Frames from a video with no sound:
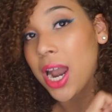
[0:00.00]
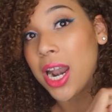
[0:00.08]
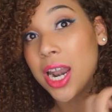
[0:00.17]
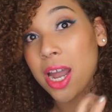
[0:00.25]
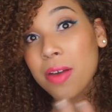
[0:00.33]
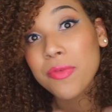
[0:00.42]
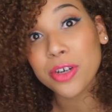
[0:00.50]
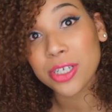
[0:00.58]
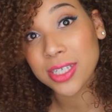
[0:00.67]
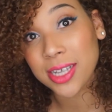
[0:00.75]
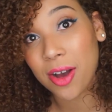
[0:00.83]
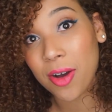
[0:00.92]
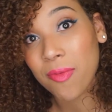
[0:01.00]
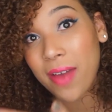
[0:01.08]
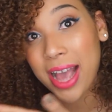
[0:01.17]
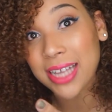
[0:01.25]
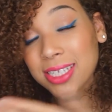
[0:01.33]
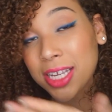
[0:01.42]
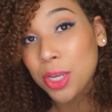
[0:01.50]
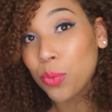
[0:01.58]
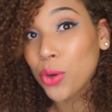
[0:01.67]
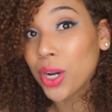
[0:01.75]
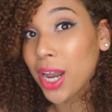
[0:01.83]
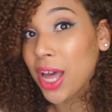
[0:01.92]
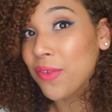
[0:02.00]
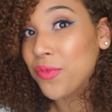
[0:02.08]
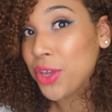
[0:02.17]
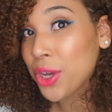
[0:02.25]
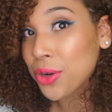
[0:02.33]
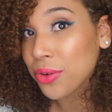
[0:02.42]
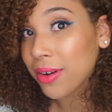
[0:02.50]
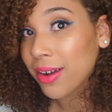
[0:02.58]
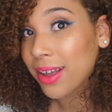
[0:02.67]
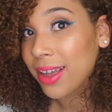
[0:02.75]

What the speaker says: Love yourself as he would love you.